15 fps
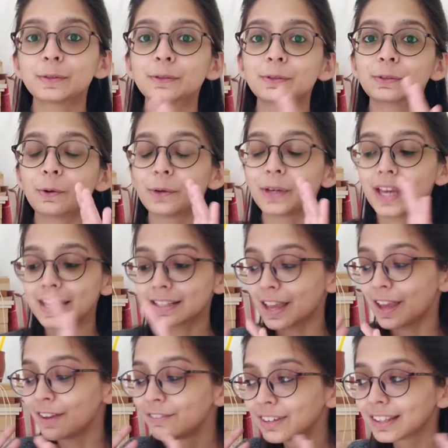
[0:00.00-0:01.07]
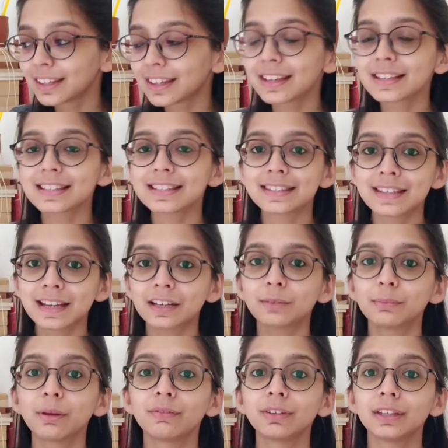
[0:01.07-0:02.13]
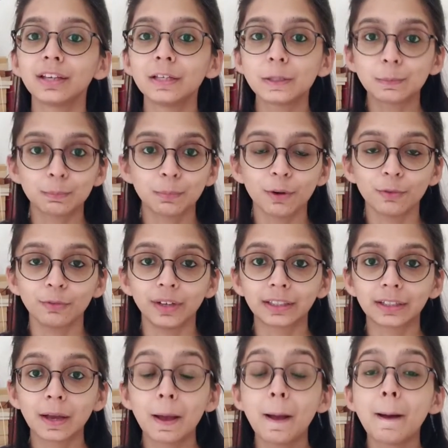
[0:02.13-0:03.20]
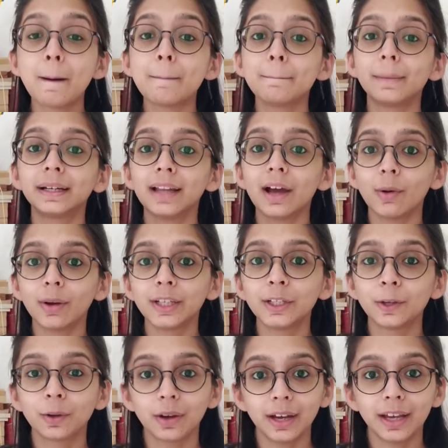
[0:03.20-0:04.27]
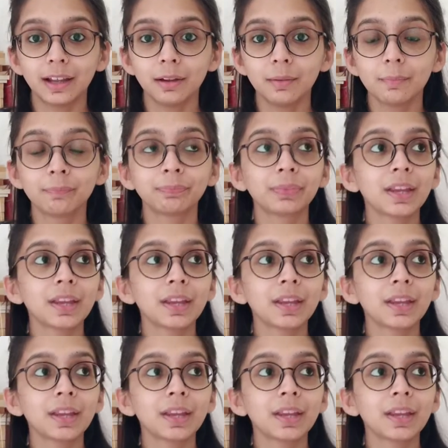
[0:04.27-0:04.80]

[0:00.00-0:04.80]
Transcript: So yes, everything set up, everything's perfect. But now I need your help.